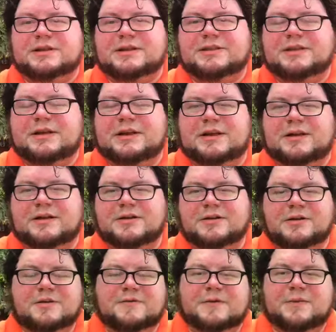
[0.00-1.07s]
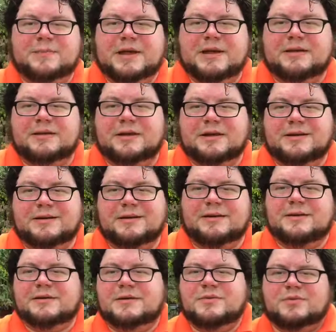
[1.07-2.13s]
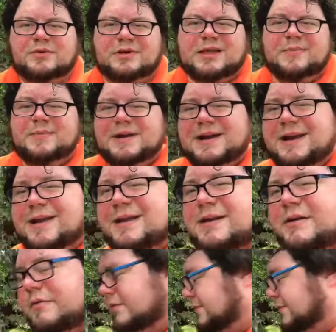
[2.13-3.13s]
let that cook for a bit, and we'll keep an eye on it. We'll